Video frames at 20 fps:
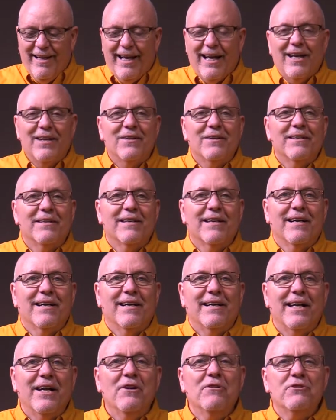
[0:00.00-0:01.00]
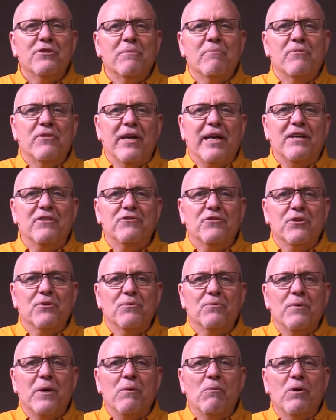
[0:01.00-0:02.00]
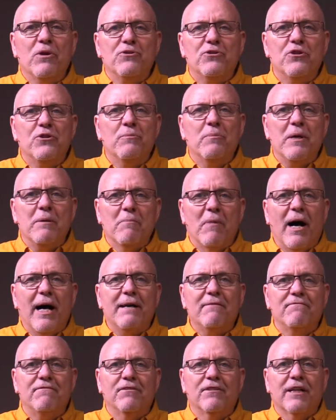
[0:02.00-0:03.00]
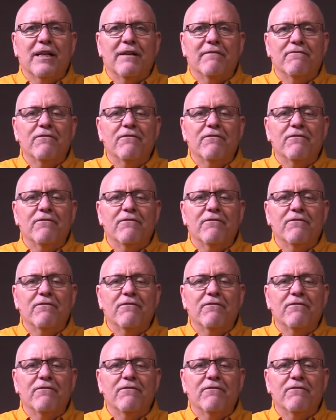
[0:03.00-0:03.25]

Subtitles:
And here are some things that we want you to be mindful of.